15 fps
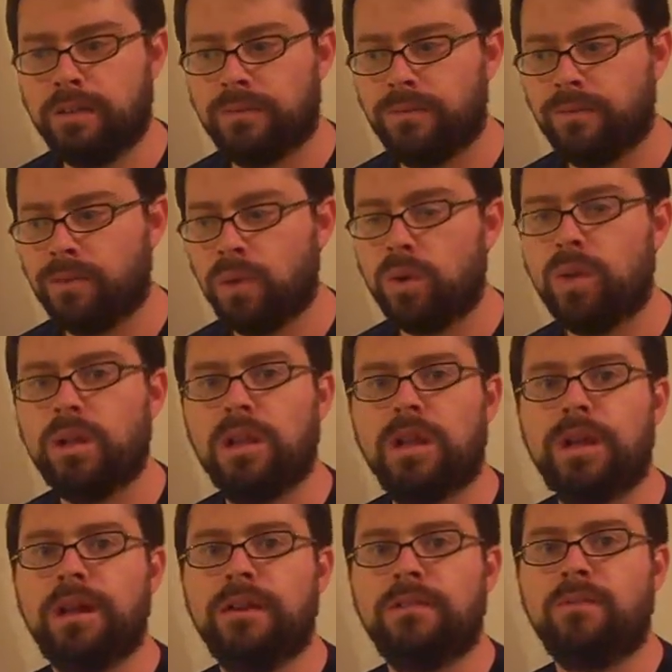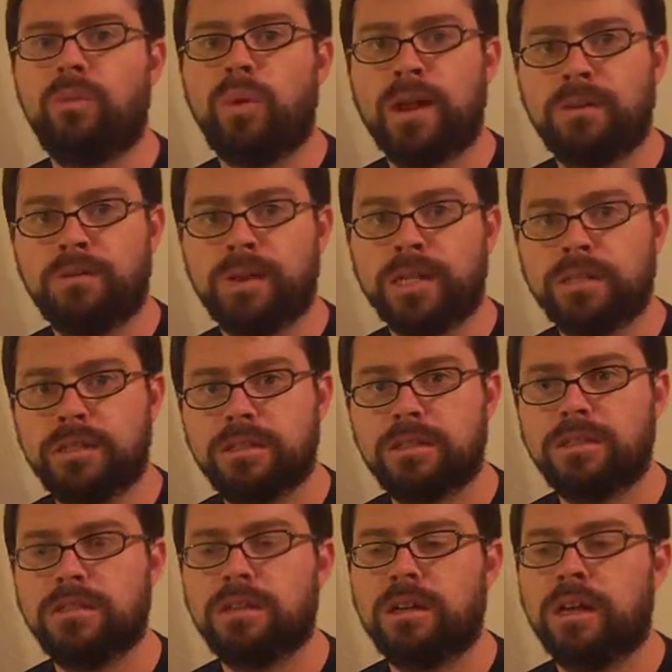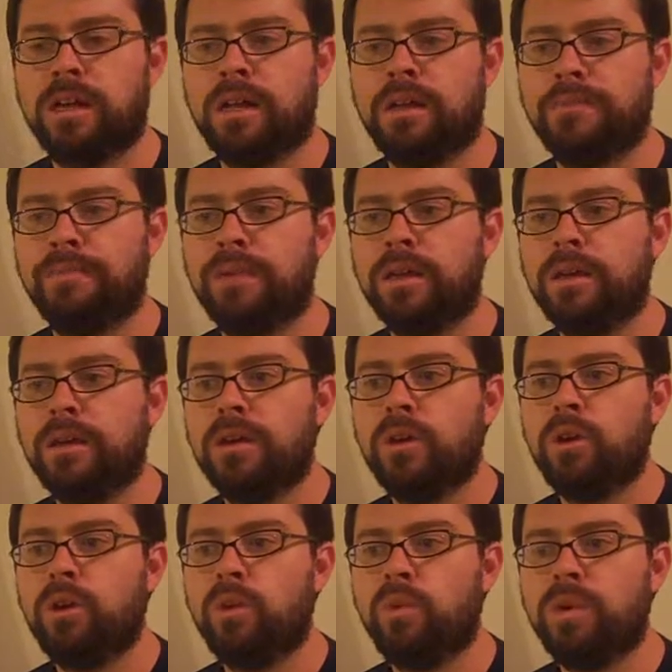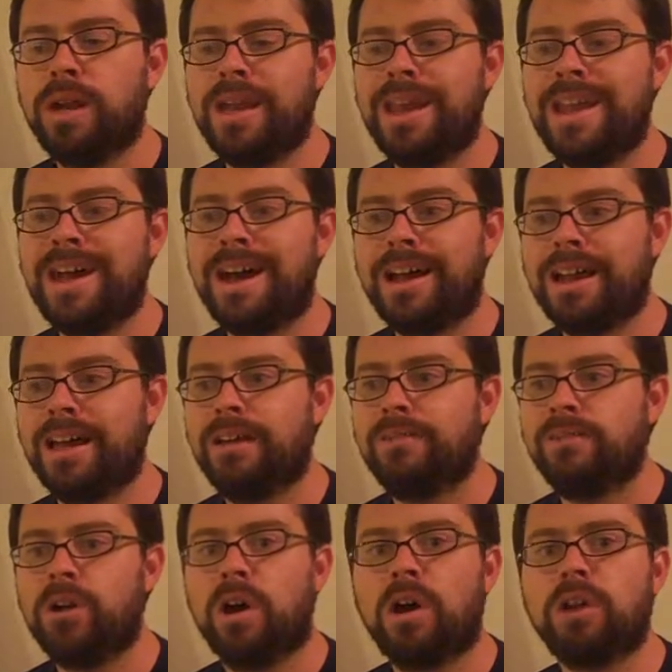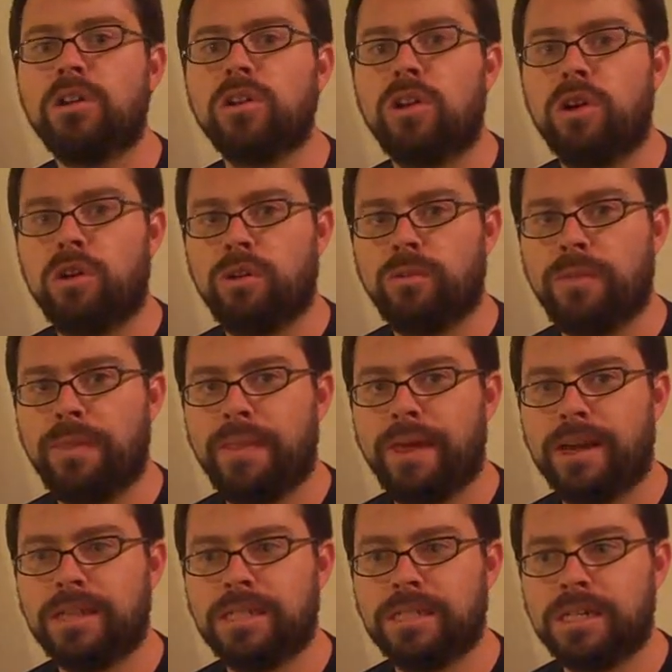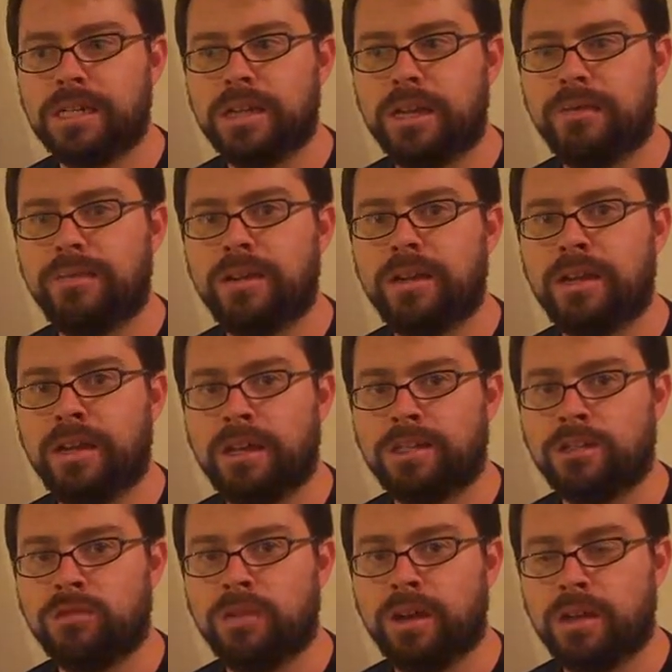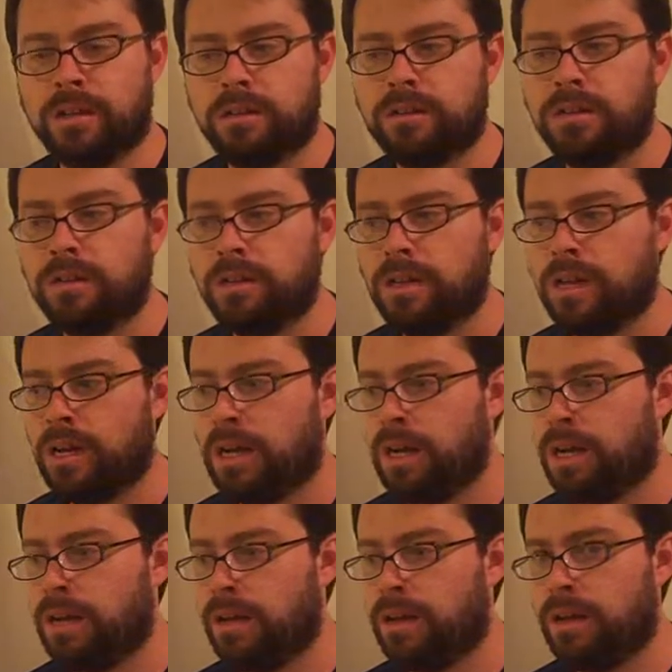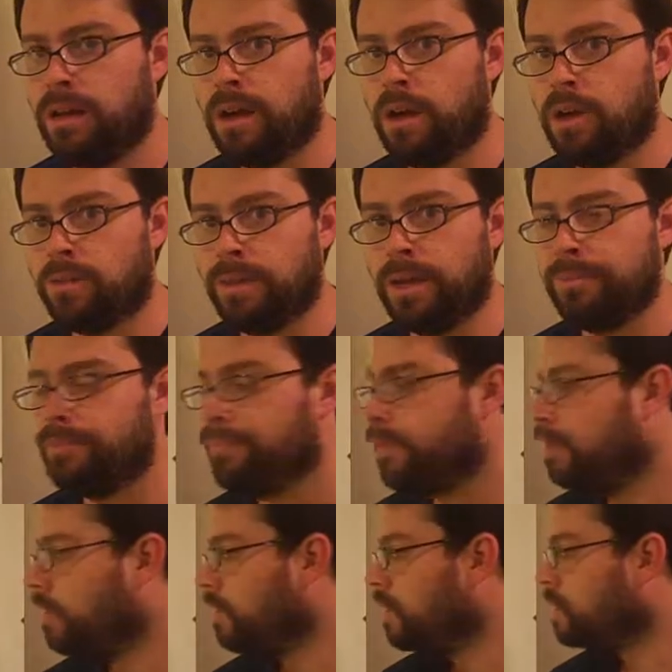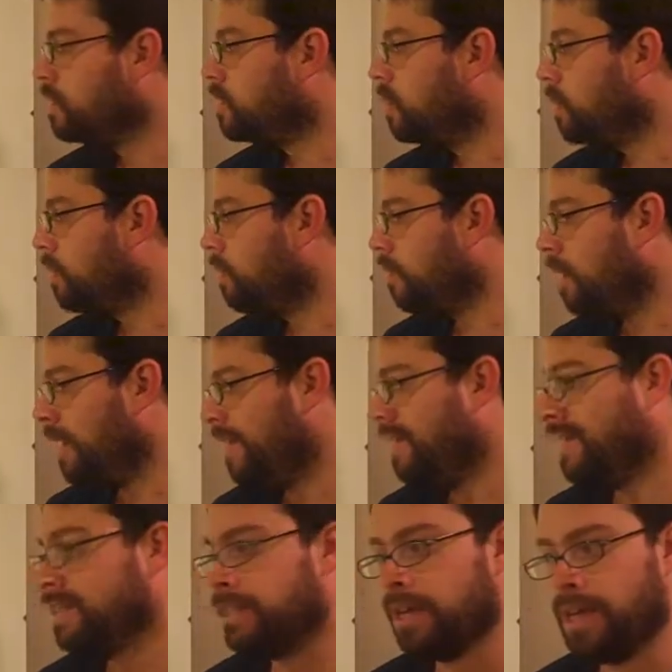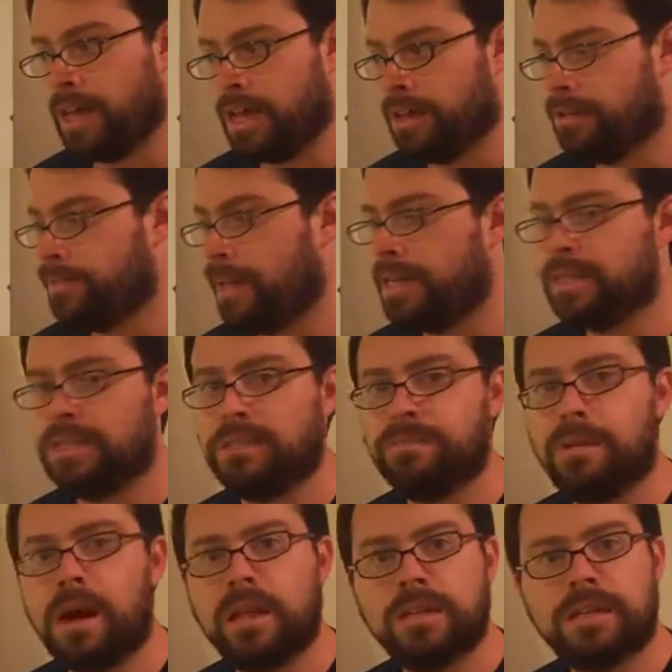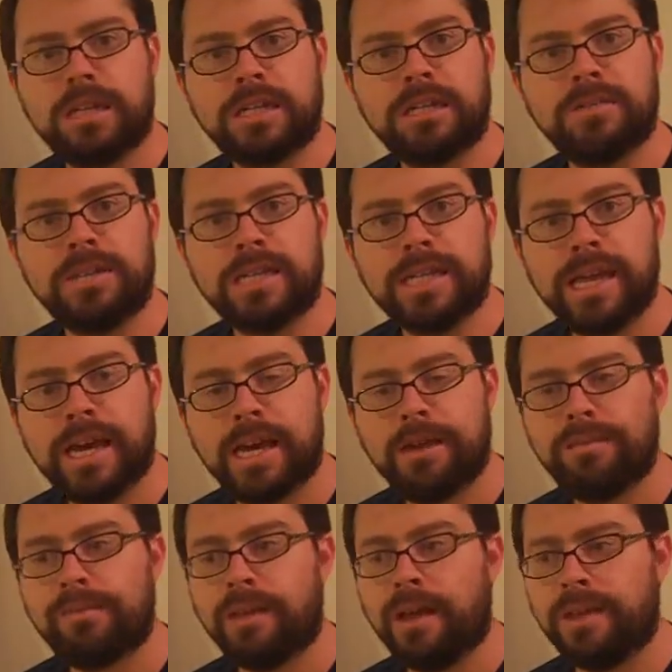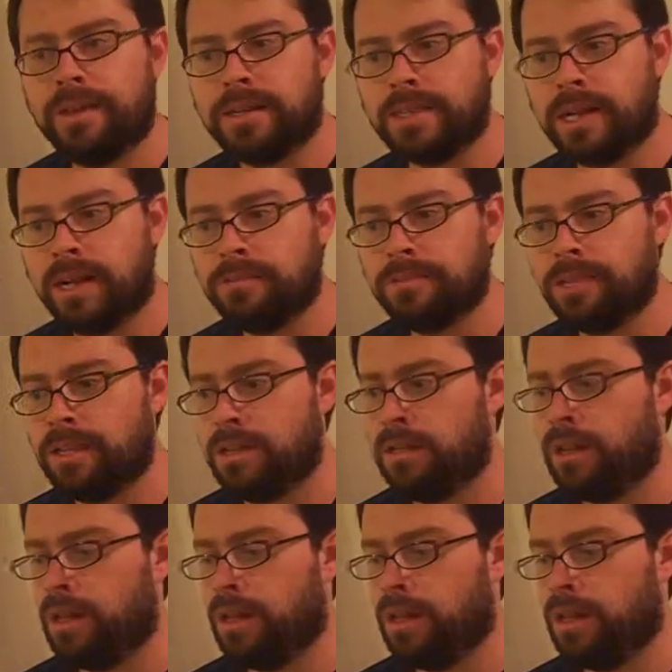full of white racists who would not have gone along with the idea of an integrated army. So, and that's, again, it's because of the politics of the day and the times that,